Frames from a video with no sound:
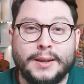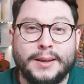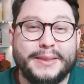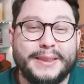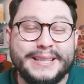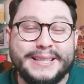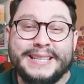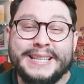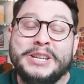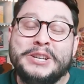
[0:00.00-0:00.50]
The
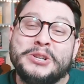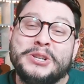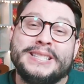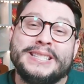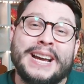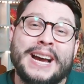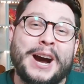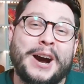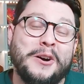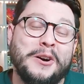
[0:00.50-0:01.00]
secret's
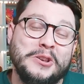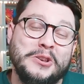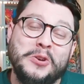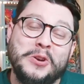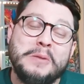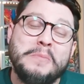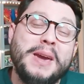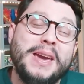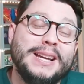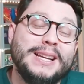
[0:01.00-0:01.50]
out. You
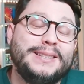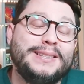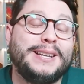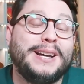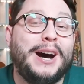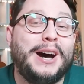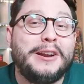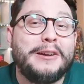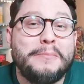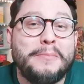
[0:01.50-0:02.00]
can make a
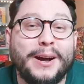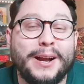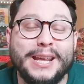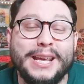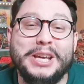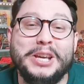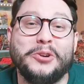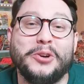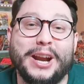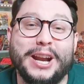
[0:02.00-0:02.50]
ton of money
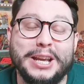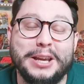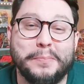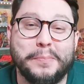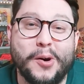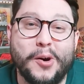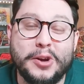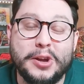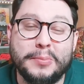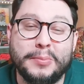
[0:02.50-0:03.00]
grading
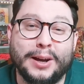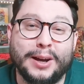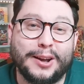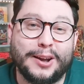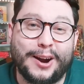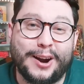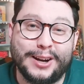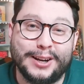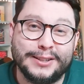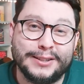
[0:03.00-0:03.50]
Pokemon
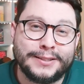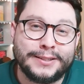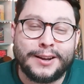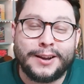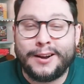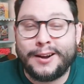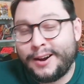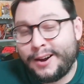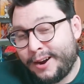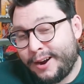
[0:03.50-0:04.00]
cards.
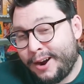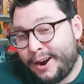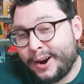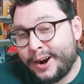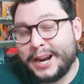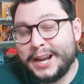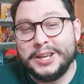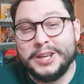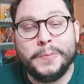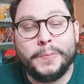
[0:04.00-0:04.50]

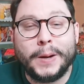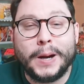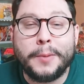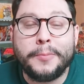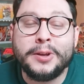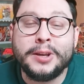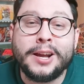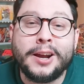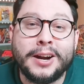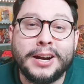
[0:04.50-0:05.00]
Alright, you
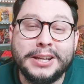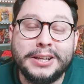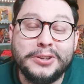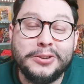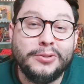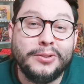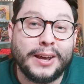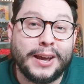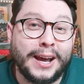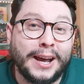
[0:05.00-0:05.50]
probably already
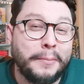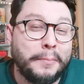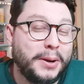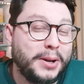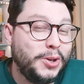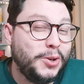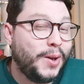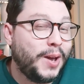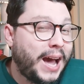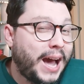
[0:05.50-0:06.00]
knew that, but
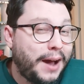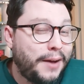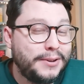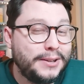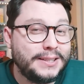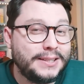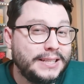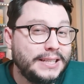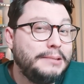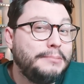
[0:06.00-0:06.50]
you
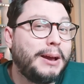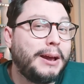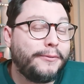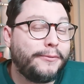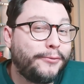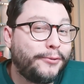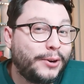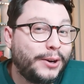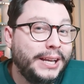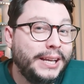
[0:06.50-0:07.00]
haven't seen my
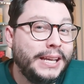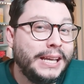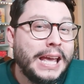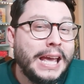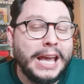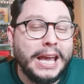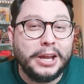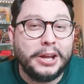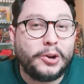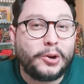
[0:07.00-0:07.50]
free
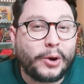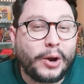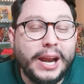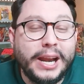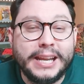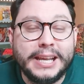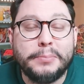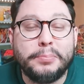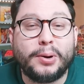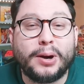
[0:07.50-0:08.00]

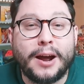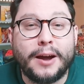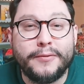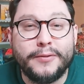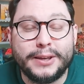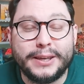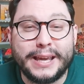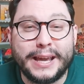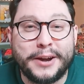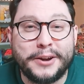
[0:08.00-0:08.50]
grading
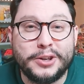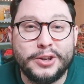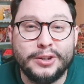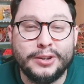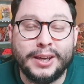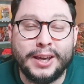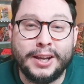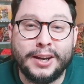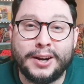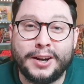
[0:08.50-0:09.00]
profit
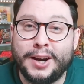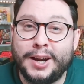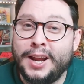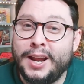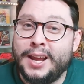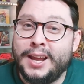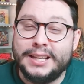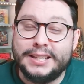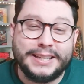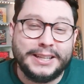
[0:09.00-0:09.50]
calculator.
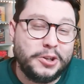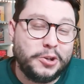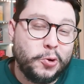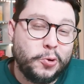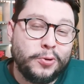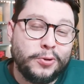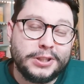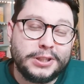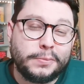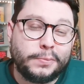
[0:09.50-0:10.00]
It's in
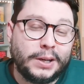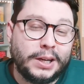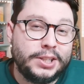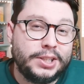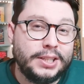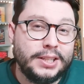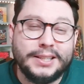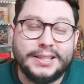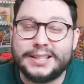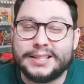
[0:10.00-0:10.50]
Google
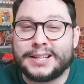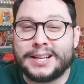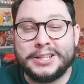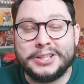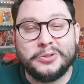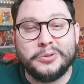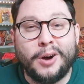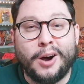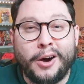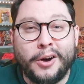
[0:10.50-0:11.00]
Spreadsheets. It's going to
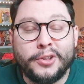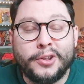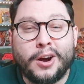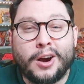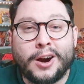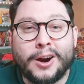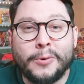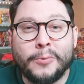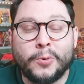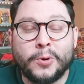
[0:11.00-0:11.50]
do all the
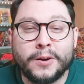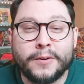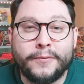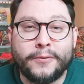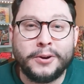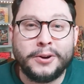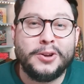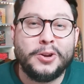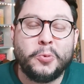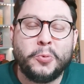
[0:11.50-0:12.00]
hard work
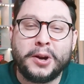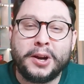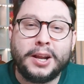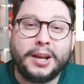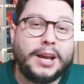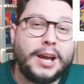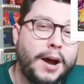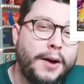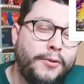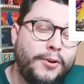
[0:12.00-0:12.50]
for you. We're going to
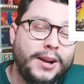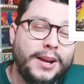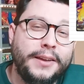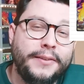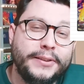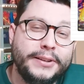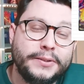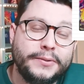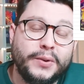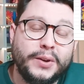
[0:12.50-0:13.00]
cover it in
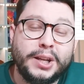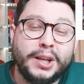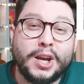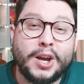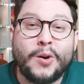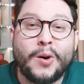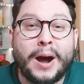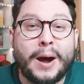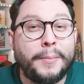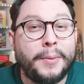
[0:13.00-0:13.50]
this
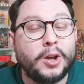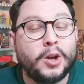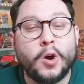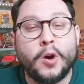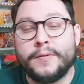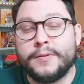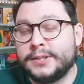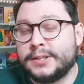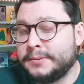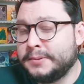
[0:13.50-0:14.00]
video. I'm going to go
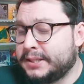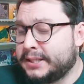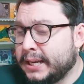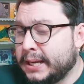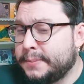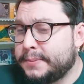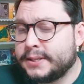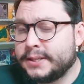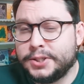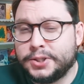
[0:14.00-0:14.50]
over some
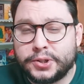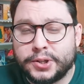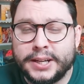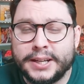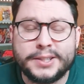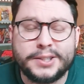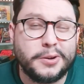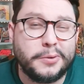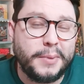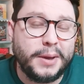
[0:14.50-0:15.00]
tips and
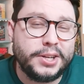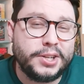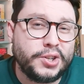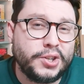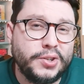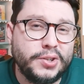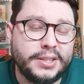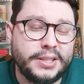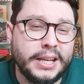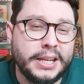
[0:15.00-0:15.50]
tricks, so make sure
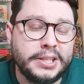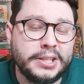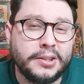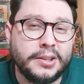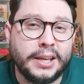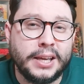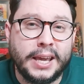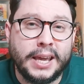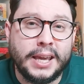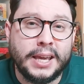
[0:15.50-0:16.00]
you stay till
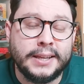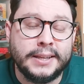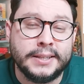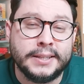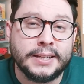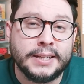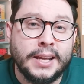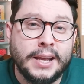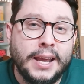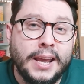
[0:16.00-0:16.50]
the end.
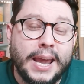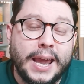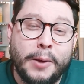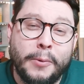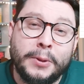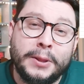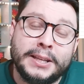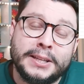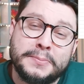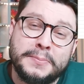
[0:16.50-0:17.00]

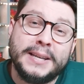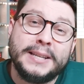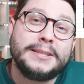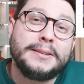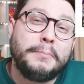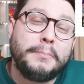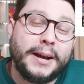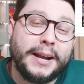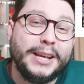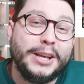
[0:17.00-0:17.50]
And let's make some
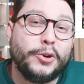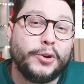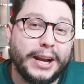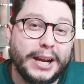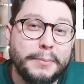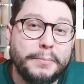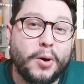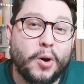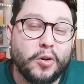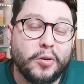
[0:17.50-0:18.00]
money
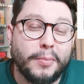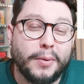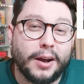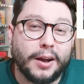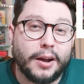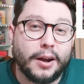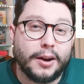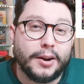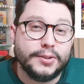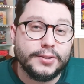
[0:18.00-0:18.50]
grading Pokemon
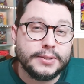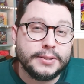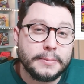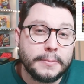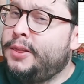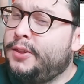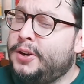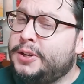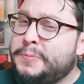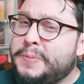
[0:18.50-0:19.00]
cards.
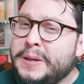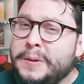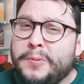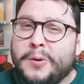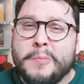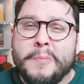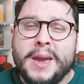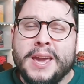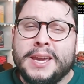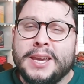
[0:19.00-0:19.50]
There's people
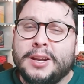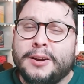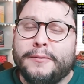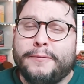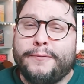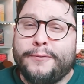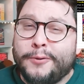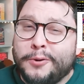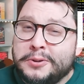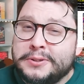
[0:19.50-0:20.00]
making a
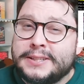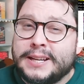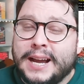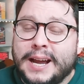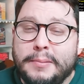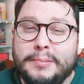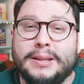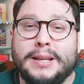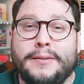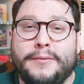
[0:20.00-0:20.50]

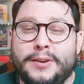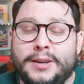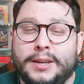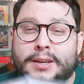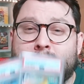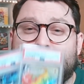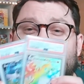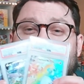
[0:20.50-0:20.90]
full-time living